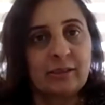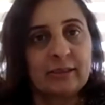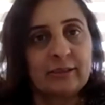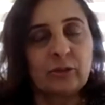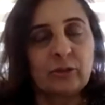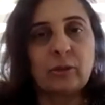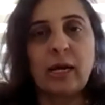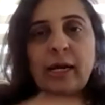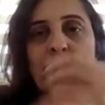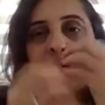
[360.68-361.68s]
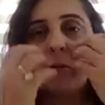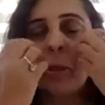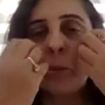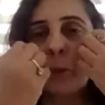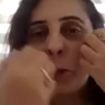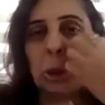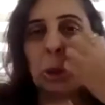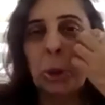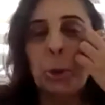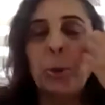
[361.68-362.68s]
So I had about
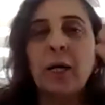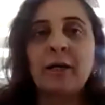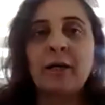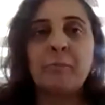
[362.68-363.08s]
200